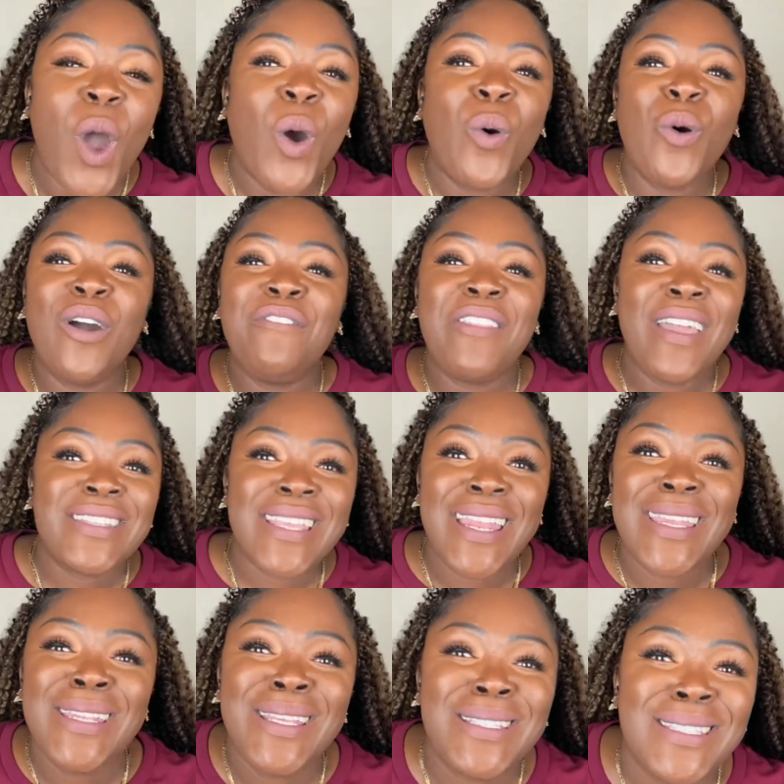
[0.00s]
or if there's
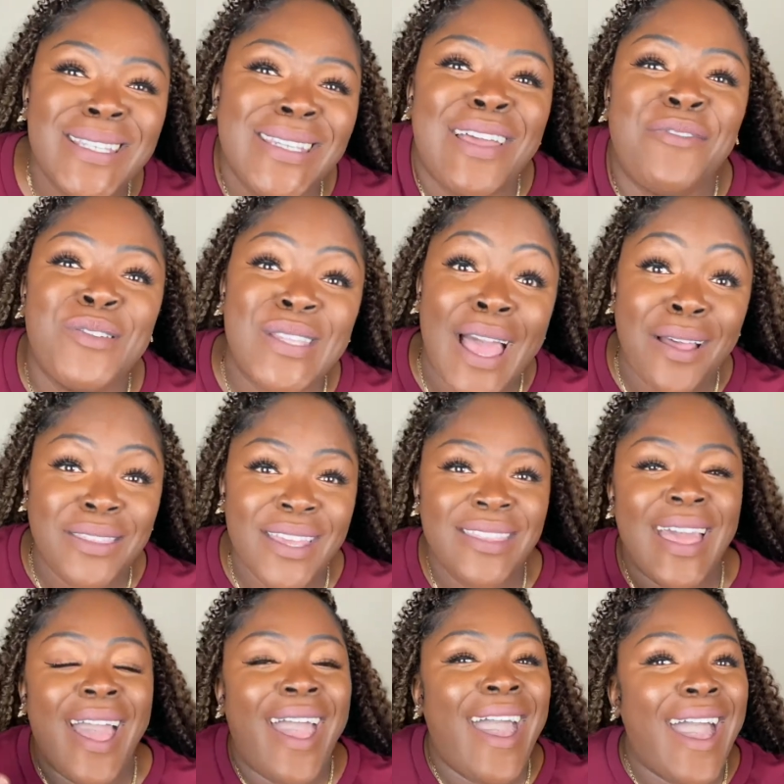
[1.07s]
any nieces and nephews out there
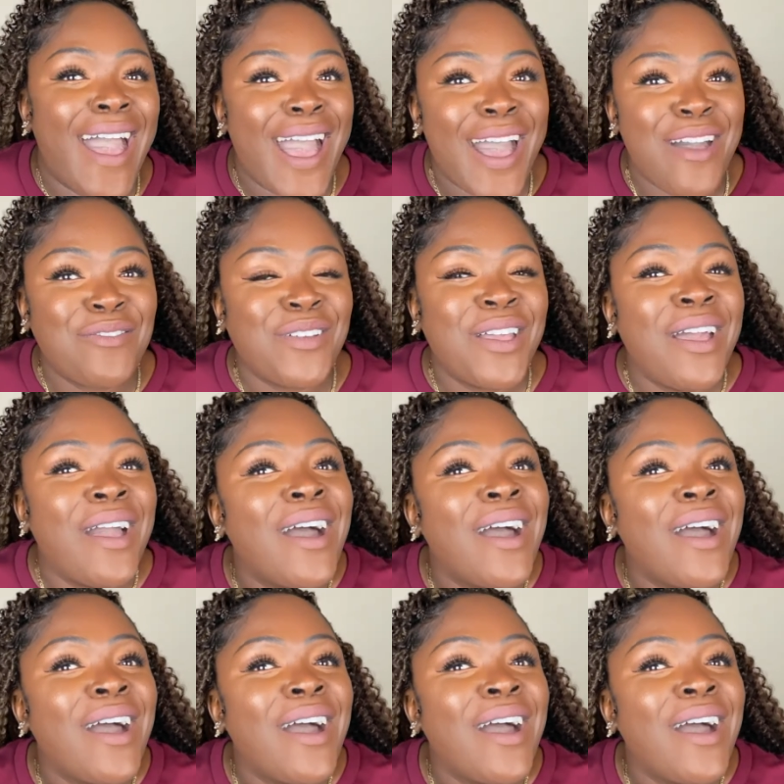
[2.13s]
that have